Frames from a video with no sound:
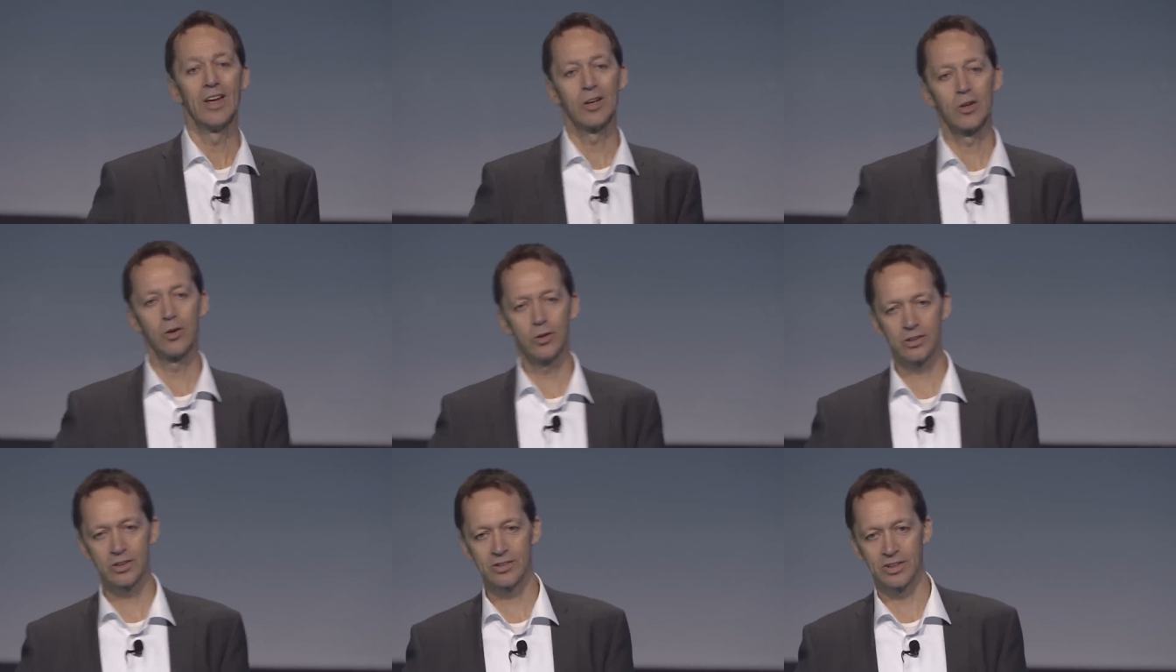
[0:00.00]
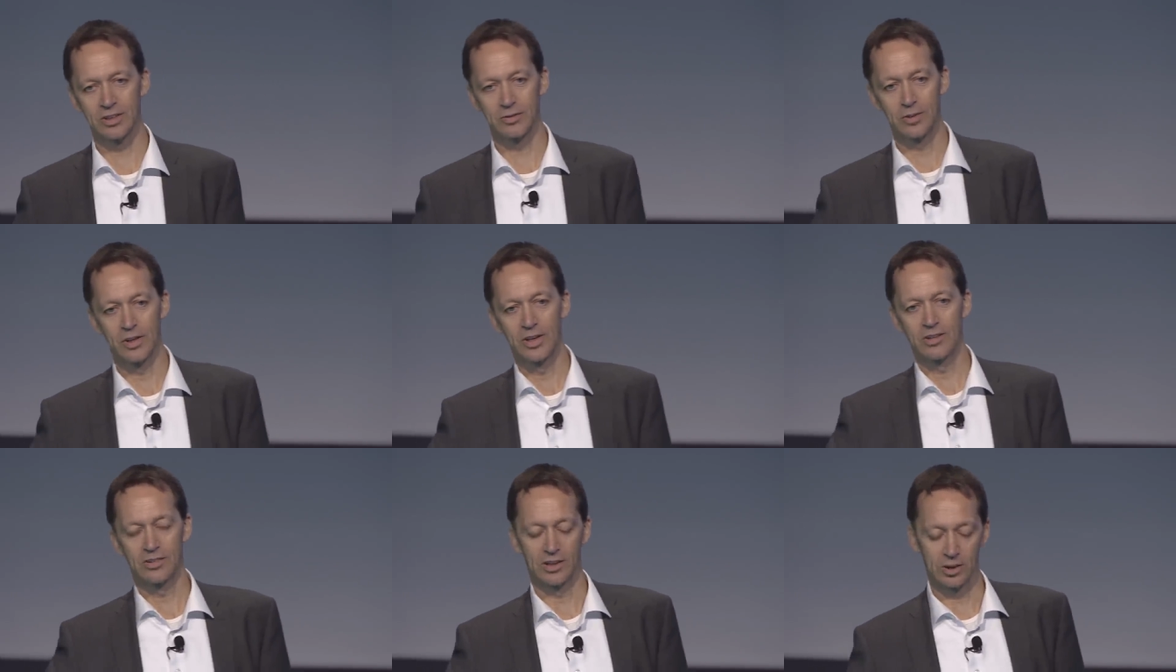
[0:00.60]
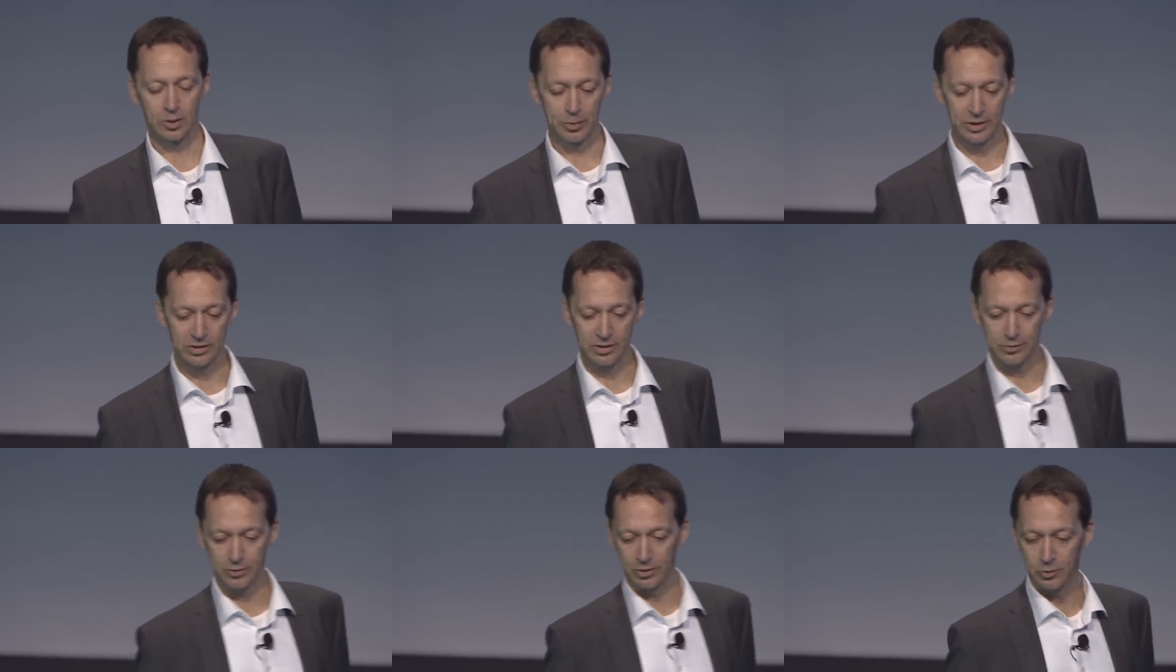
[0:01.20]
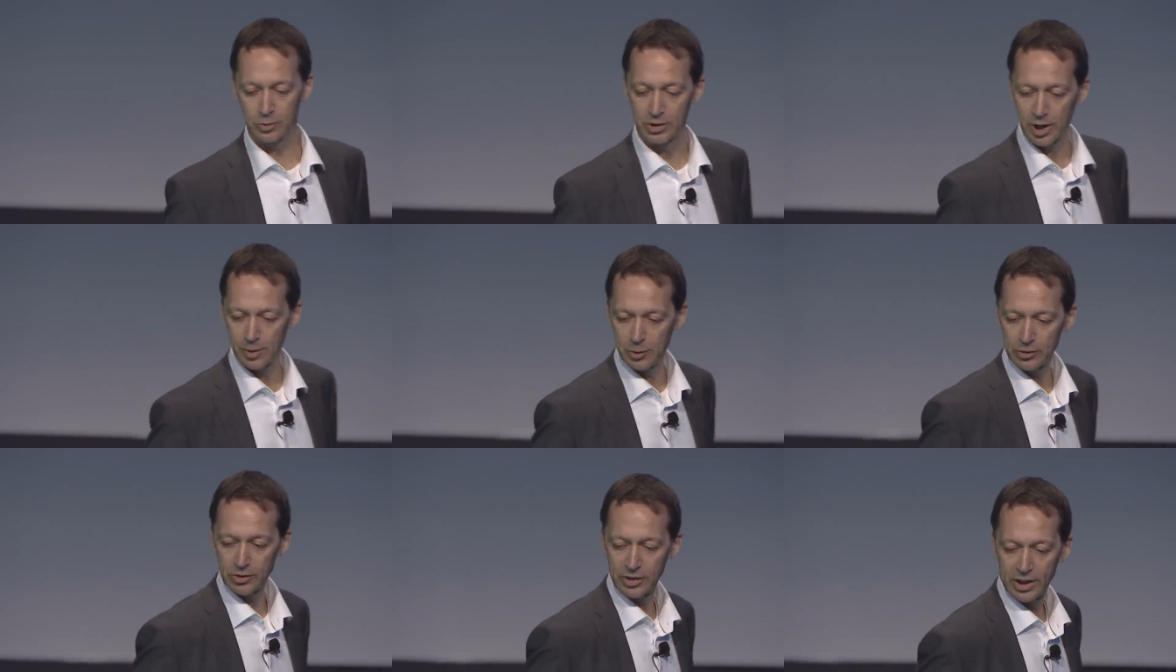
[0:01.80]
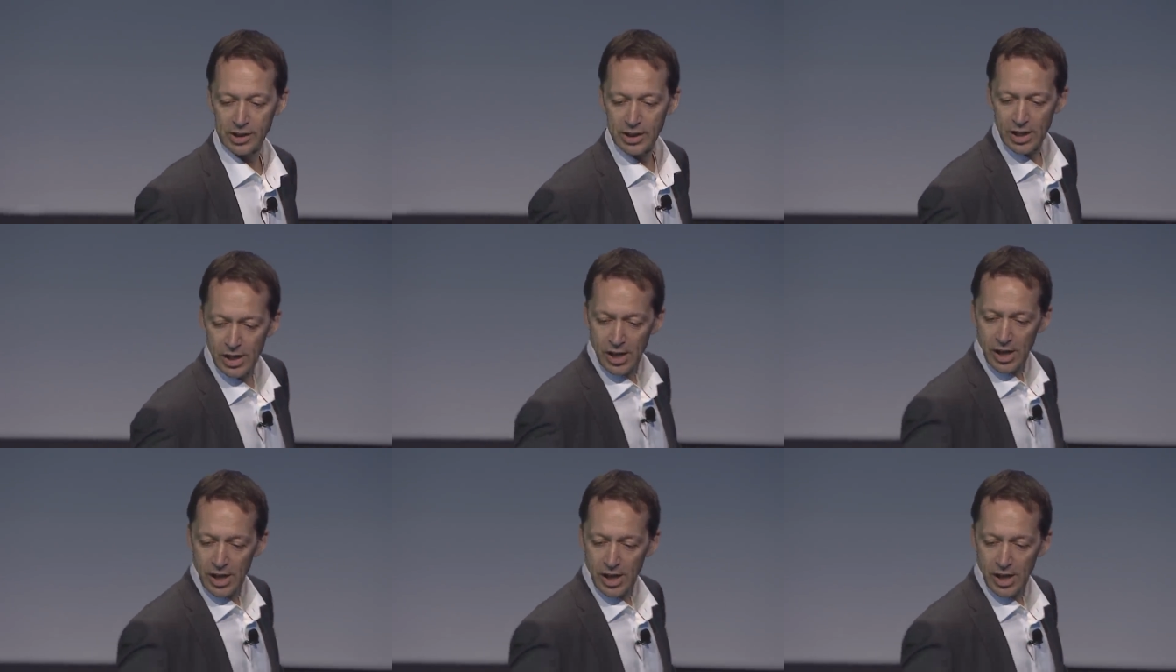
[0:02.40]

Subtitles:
Cognitive is a little bit different. We'll come on to that.